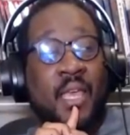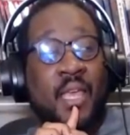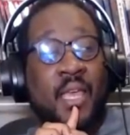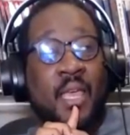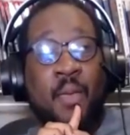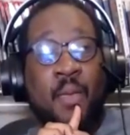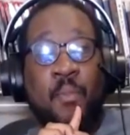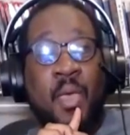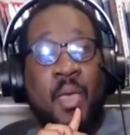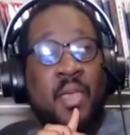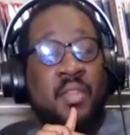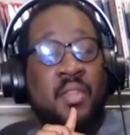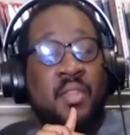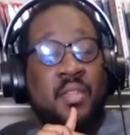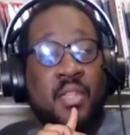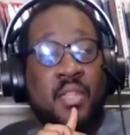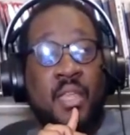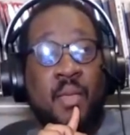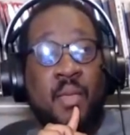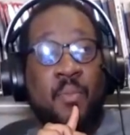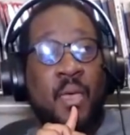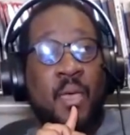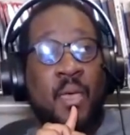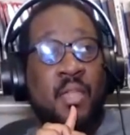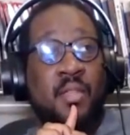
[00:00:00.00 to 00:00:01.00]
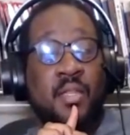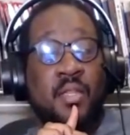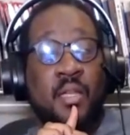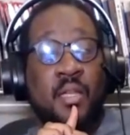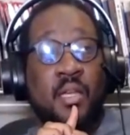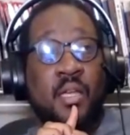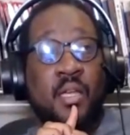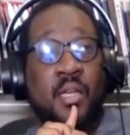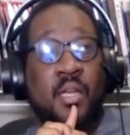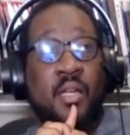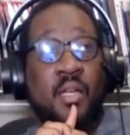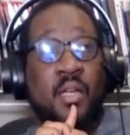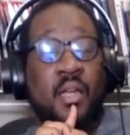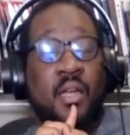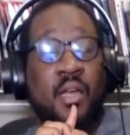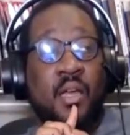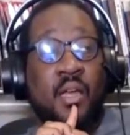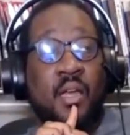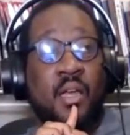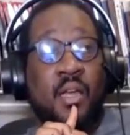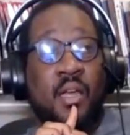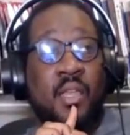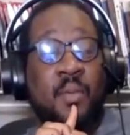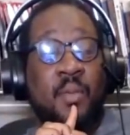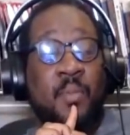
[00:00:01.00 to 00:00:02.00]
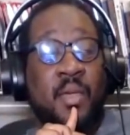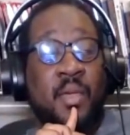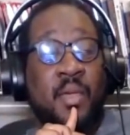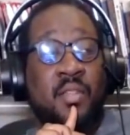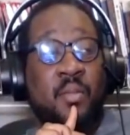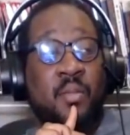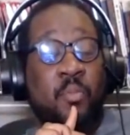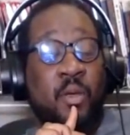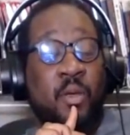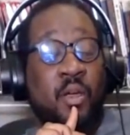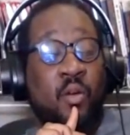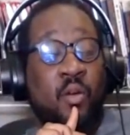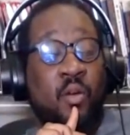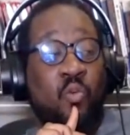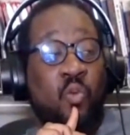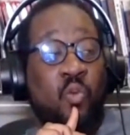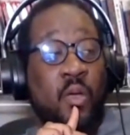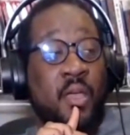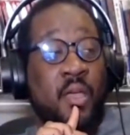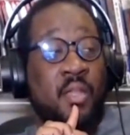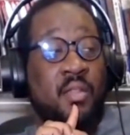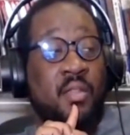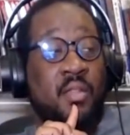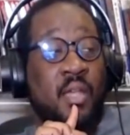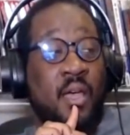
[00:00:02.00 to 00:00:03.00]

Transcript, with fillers: he makes he makes a uh, he makes a pair of wings